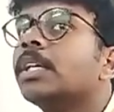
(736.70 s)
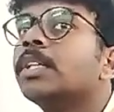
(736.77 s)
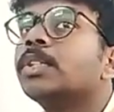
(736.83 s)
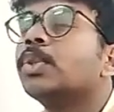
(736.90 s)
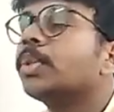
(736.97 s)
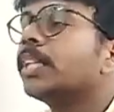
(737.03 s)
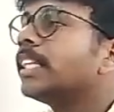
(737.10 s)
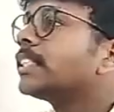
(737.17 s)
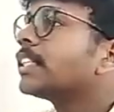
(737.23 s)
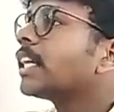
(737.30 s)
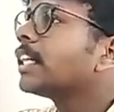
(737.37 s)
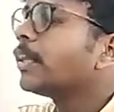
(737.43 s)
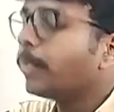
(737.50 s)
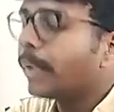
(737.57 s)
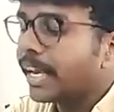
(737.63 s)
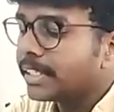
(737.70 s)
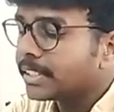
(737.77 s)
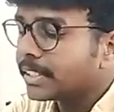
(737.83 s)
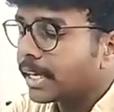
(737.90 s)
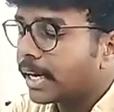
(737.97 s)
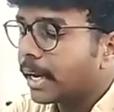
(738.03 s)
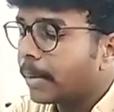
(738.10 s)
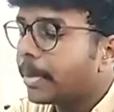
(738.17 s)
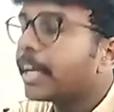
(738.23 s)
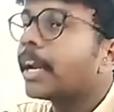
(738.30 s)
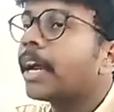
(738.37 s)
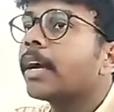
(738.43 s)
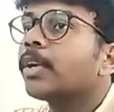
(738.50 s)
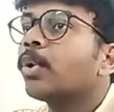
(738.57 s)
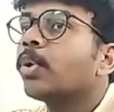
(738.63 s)
So these are the ways. I
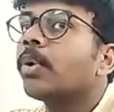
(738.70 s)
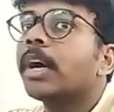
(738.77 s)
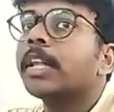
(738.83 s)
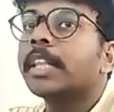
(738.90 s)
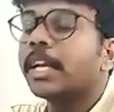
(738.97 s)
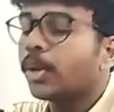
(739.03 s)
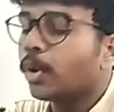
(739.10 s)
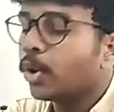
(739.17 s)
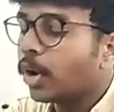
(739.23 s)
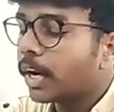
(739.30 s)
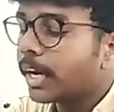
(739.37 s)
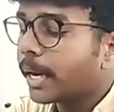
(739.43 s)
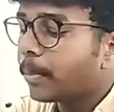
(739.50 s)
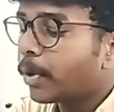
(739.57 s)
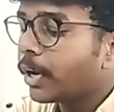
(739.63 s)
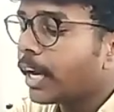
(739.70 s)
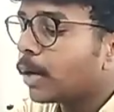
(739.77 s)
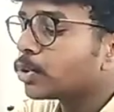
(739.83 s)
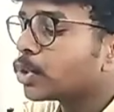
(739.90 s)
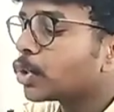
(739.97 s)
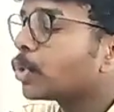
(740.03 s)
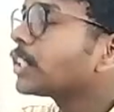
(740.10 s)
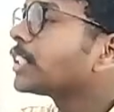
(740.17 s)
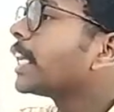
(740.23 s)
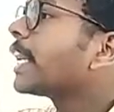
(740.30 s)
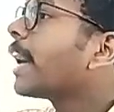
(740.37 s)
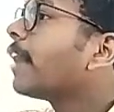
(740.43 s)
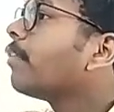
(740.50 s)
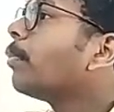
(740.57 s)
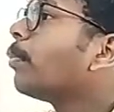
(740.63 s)
think you got that point. Households that
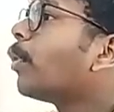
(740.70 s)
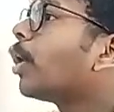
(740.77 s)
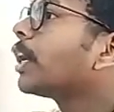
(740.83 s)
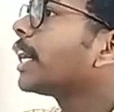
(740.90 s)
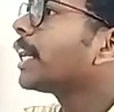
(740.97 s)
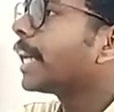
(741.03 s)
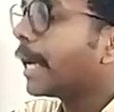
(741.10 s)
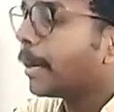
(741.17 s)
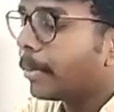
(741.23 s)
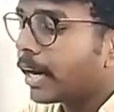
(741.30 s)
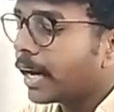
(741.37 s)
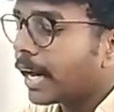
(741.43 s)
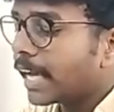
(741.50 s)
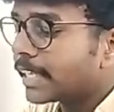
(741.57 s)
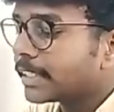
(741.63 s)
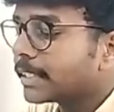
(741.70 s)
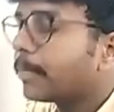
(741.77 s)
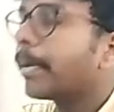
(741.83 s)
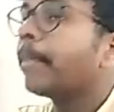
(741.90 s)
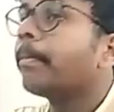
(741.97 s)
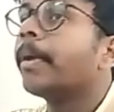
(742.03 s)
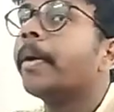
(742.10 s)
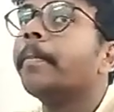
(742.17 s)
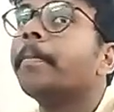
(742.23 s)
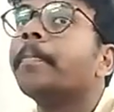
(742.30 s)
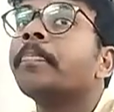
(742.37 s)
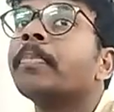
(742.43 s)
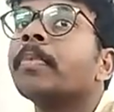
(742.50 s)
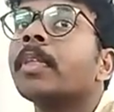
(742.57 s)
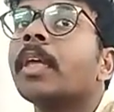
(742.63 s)
have a bonded laborer as the member.
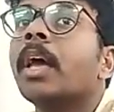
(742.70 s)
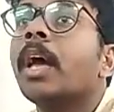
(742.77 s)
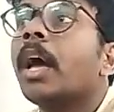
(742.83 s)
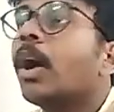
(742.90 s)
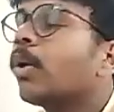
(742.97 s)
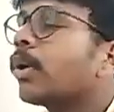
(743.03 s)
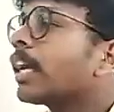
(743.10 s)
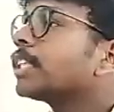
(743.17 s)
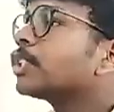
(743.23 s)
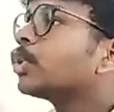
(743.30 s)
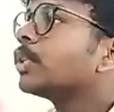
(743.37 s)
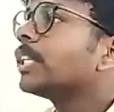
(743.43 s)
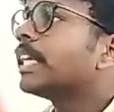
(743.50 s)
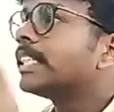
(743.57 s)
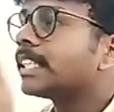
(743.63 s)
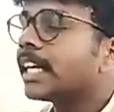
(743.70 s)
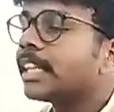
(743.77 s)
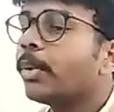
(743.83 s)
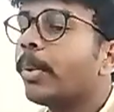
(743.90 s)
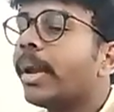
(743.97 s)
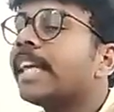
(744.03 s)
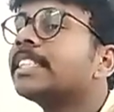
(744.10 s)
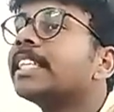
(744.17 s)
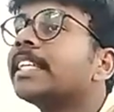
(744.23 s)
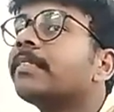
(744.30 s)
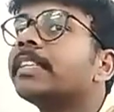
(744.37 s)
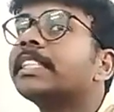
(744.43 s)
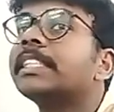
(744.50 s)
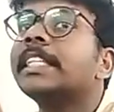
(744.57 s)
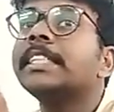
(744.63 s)
Okay, so these are the ways in
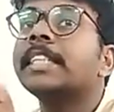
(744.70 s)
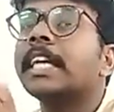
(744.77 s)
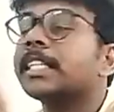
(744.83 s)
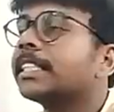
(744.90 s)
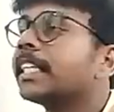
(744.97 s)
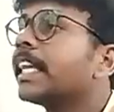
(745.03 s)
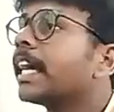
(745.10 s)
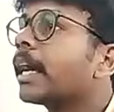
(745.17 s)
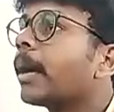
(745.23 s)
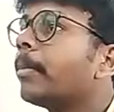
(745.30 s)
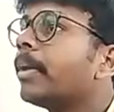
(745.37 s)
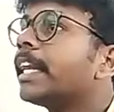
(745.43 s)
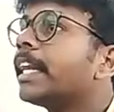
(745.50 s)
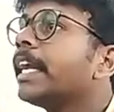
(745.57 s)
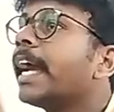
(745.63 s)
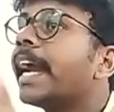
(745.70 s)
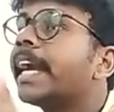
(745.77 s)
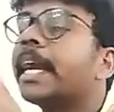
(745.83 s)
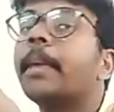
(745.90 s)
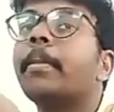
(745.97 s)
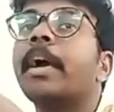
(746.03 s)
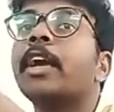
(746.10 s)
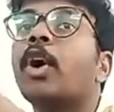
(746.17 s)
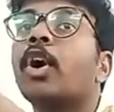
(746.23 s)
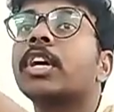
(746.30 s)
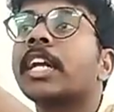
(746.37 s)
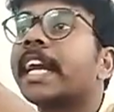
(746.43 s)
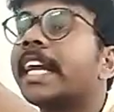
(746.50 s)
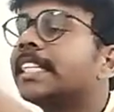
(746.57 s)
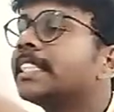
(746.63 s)
which the Saxena committee, headed by
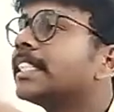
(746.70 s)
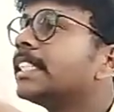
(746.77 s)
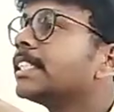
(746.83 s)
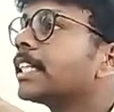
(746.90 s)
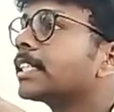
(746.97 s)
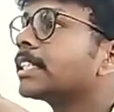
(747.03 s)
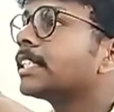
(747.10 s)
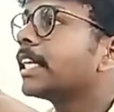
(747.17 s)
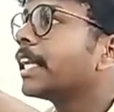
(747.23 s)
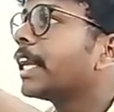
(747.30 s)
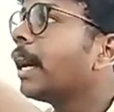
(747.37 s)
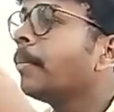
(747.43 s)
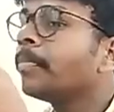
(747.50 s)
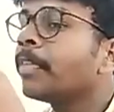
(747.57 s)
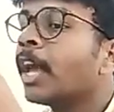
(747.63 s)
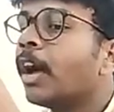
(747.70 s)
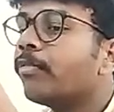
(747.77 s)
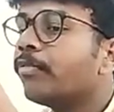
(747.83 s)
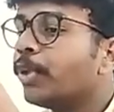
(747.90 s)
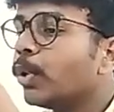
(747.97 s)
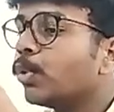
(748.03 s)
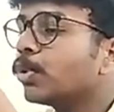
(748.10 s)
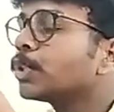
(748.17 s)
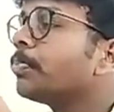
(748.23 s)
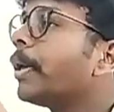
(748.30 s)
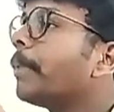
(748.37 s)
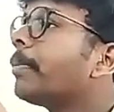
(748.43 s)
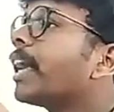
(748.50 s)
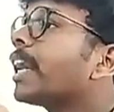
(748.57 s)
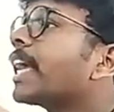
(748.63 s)
Dr. N.C. Saxena, views
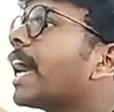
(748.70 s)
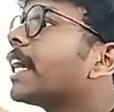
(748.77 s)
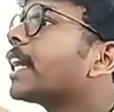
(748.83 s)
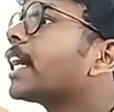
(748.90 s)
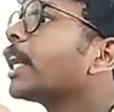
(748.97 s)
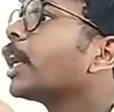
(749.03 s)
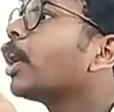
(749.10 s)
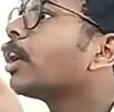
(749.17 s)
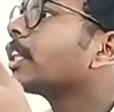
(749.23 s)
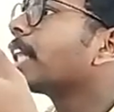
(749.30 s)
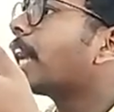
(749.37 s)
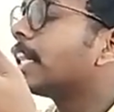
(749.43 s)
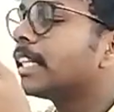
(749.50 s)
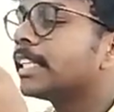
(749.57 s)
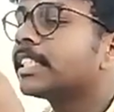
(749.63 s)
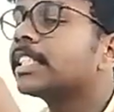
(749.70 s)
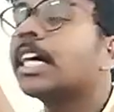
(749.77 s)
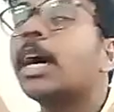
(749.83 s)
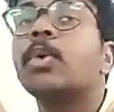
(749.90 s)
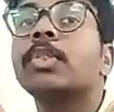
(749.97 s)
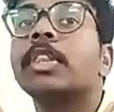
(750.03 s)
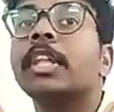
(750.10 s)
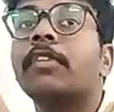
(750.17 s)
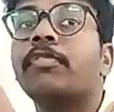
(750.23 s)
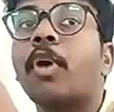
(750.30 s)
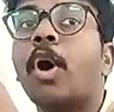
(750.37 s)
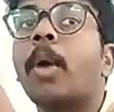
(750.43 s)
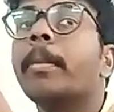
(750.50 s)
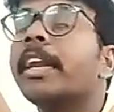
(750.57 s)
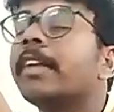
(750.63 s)
BPL category, or this is how the
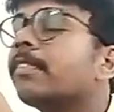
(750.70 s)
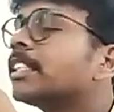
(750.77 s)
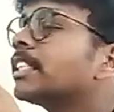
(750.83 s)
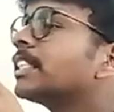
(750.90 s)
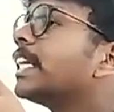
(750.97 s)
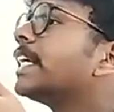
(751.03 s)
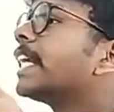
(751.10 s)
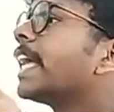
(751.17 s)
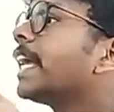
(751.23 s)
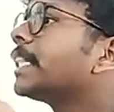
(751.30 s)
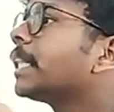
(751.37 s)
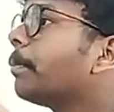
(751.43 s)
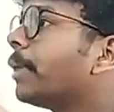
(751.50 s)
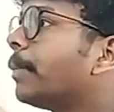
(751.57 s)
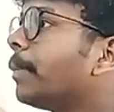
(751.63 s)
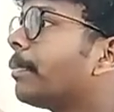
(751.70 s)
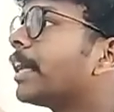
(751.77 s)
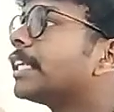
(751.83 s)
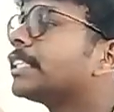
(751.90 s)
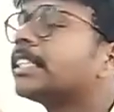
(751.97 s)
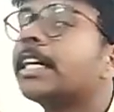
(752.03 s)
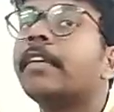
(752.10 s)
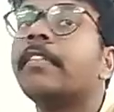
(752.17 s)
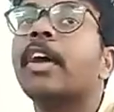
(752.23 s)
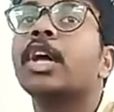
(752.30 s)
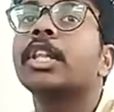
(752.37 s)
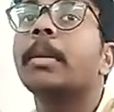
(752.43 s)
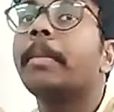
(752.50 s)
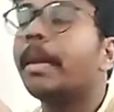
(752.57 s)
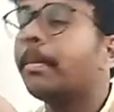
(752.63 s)
form in which they take the BPL survey or
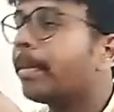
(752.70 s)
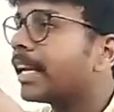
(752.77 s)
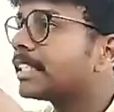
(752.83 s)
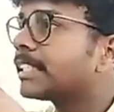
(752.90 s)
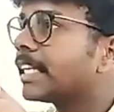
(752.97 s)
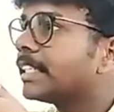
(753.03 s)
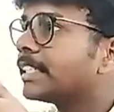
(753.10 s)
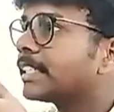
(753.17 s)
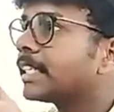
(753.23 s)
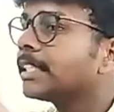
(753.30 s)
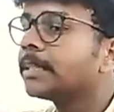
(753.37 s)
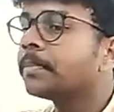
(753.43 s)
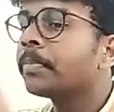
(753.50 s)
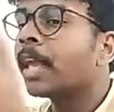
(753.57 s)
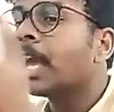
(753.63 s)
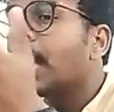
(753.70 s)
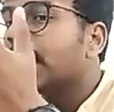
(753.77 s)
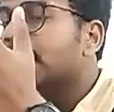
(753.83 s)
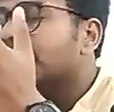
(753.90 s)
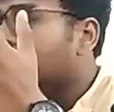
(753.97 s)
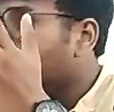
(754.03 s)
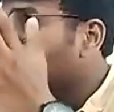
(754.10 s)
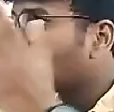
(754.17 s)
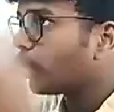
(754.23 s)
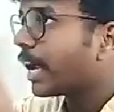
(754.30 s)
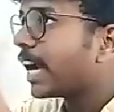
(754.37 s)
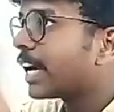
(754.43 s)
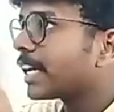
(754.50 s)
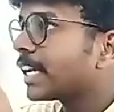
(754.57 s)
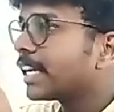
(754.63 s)
the BPL census. There are two
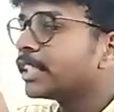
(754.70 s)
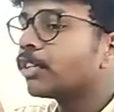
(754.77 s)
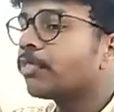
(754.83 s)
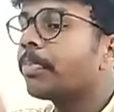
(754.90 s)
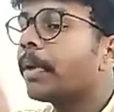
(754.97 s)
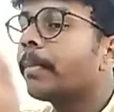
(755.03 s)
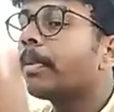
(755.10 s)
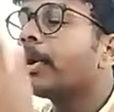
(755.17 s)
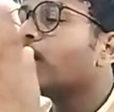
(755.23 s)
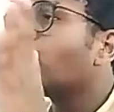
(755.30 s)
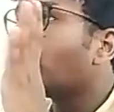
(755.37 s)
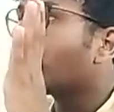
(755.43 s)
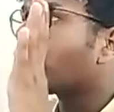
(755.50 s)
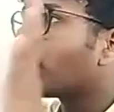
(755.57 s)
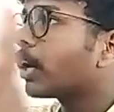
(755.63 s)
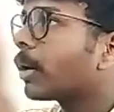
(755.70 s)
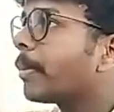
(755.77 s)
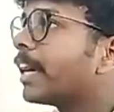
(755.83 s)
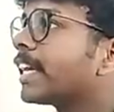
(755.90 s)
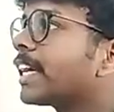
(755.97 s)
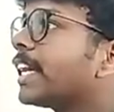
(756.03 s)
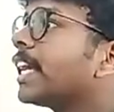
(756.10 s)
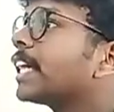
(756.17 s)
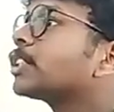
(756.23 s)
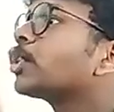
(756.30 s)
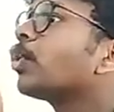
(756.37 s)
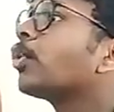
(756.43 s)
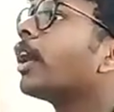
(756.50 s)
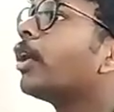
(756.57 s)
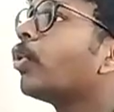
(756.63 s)
categories of people who are automatically
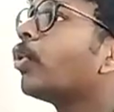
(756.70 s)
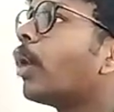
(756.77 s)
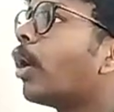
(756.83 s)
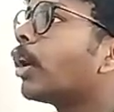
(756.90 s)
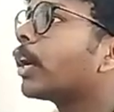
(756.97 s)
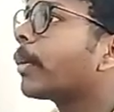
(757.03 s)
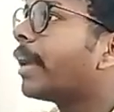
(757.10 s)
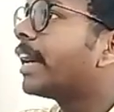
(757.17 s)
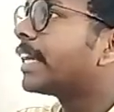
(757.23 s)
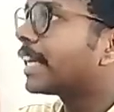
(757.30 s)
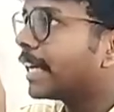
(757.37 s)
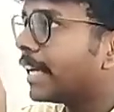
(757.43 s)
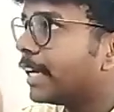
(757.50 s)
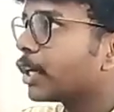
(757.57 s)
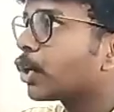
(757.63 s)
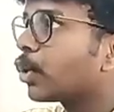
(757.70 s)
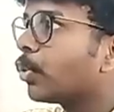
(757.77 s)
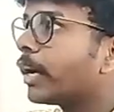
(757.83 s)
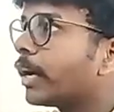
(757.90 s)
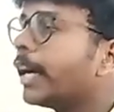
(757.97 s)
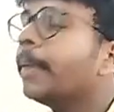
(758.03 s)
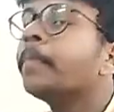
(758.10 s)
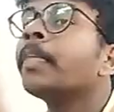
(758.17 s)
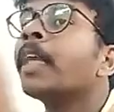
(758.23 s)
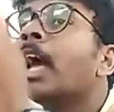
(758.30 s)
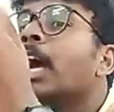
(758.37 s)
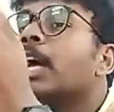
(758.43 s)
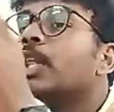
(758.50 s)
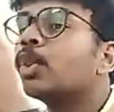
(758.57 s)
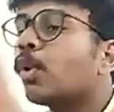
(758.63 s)
excluded, who are automatically included.
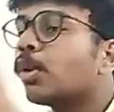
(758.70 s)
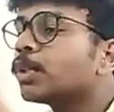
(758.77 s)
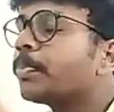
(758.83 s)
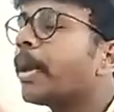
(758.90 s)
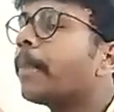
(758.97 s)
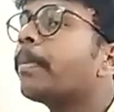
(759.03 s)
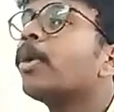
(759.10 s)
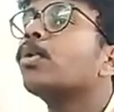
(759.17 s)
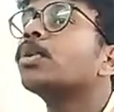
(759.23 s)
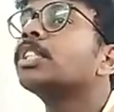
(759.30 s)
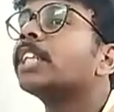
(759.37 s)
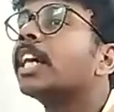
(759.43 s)
Those people who